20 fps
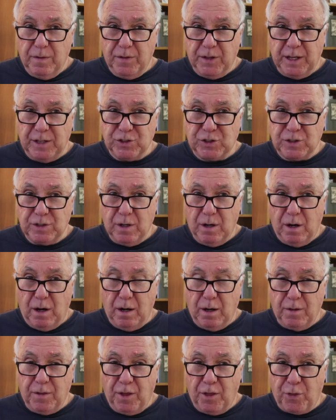
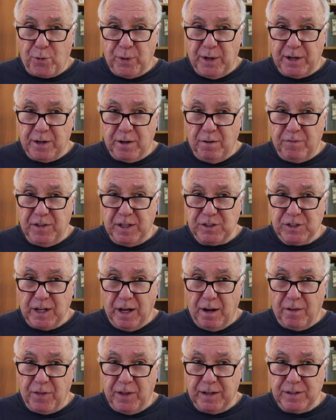The threat of these
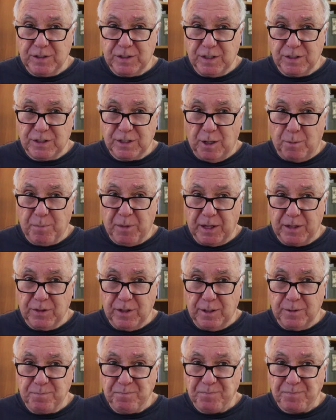kind of things is something
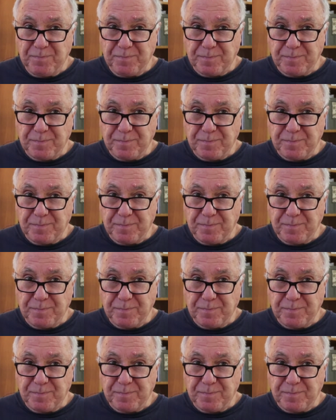that